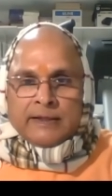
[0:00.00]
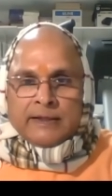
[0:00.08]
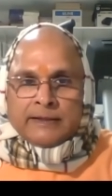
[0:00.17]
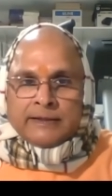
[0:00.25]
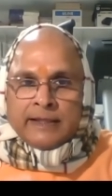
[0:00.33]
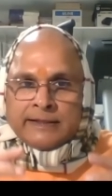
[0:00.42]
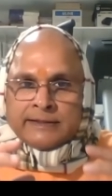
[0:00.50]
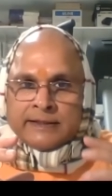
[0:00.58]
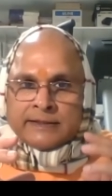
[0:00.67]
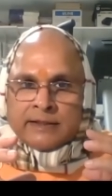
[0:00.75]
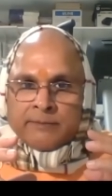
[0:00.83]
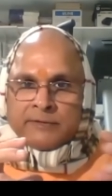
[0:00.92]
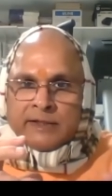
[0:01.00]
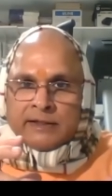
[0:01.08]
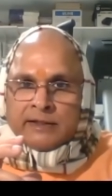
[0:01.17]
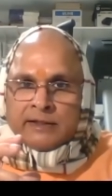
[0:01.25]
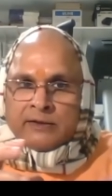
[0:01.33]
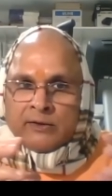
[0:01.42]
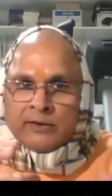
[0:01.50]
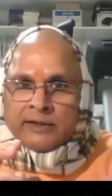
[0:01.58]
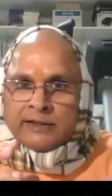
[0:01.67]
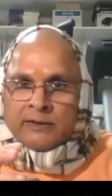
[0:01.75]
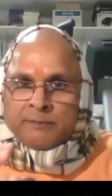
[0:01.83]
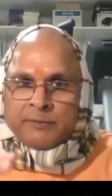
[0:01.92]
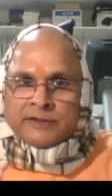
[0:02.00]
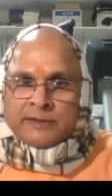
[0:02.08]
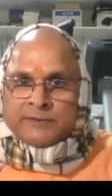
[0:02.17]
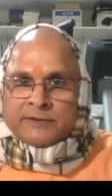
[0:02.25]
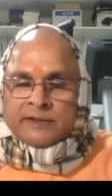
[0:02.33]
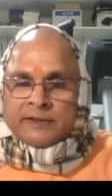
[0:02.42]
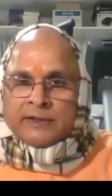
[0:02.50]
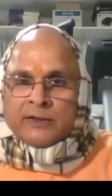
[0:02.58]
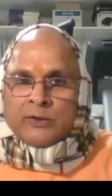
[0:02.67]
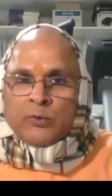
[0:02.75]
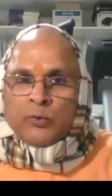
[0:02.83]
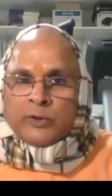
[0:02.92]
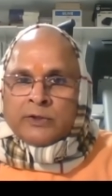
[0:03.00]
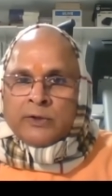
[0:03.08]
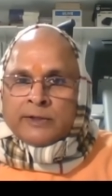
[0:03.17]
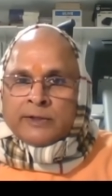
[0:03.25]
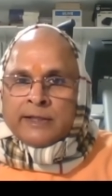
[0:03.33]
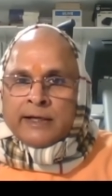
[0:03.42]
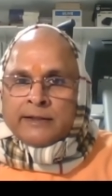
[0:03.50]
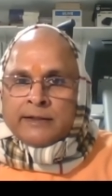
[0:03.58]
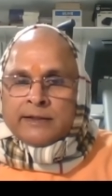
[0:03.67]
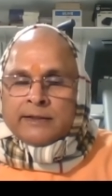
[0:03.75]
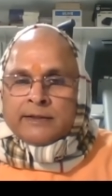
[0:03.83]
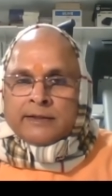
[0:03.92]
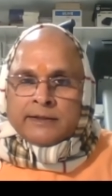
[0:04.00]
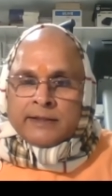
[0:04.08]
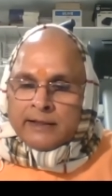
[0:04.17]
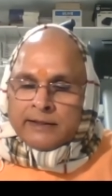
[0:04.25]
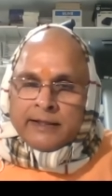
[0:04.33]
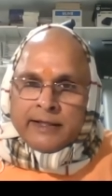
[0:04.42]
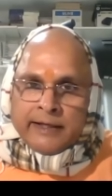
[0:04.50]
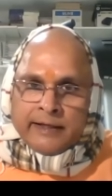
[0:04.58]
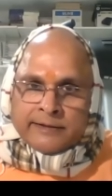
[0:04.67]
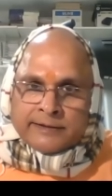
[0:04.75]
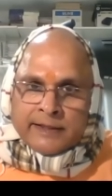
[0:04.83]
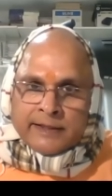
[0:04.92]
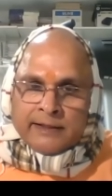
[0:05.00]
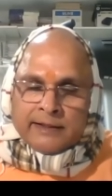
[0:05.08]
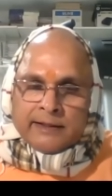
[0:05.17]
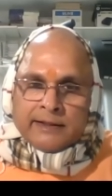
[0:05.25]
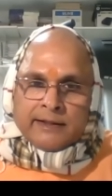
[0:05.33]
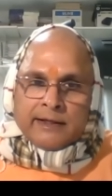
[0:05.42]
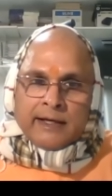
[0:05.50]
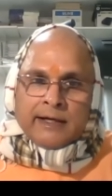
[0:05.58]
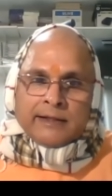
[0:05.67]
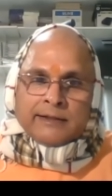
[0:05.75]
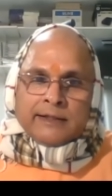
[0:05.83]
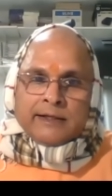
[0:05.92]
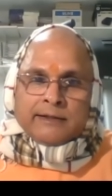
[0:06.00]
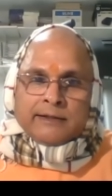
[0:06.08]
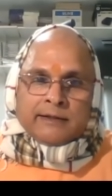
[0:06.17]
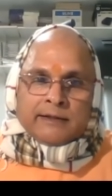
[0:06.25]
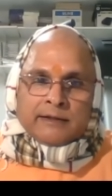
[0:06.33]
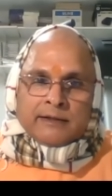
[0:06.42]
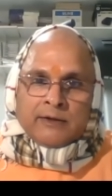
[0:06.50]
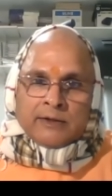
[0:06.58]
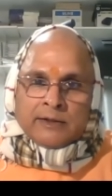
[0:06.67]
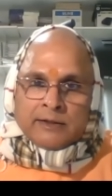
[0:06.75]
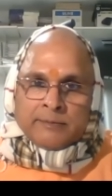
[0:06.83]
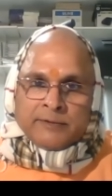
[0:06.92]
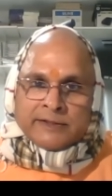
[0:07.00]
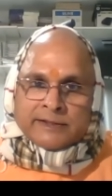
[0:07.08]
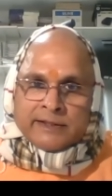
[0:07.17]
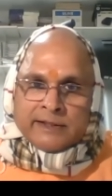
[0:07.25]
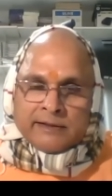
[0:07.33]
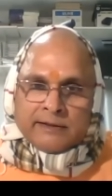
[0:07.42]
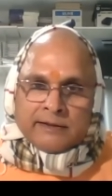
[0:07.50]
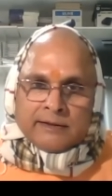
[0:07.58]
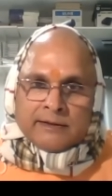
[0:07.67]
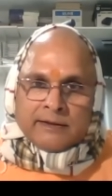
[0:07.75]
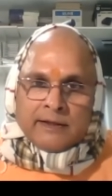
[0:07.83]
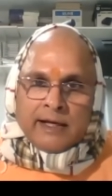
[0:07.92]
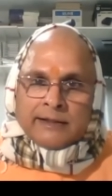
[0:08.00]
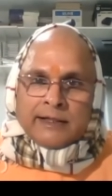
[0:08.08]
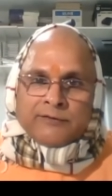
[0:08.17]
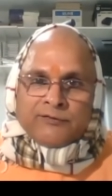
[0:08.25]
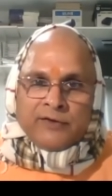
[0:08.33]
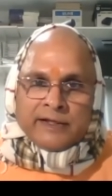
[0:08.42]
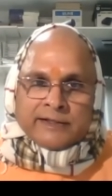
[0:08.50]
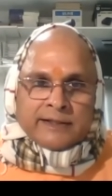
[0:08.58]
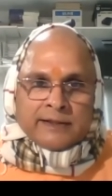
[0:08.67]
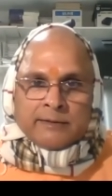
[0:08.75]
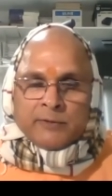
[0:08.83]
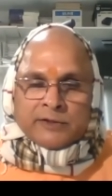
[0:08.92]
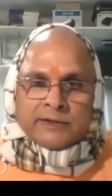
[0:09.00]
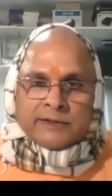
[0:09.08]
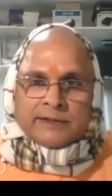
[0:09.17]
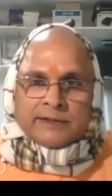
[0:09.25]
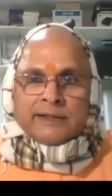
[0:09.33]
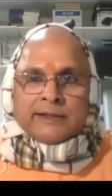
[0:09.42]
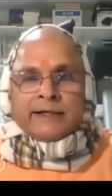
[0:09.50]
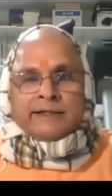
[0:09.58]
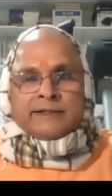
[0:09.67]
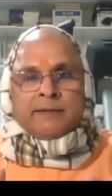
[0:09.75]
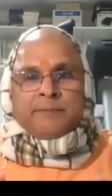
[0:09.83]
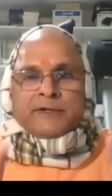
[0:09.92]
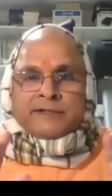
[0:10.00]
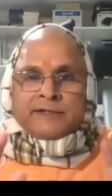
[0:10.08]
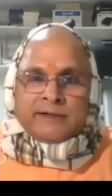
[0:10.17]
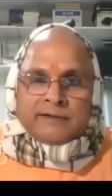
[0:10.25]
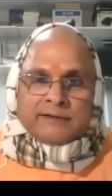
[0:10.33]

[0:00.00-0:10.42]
There is a, something wrong in our perception. We thought that that hairstyle and that uh, color of the skin and that flesh and the muscles, that is the person.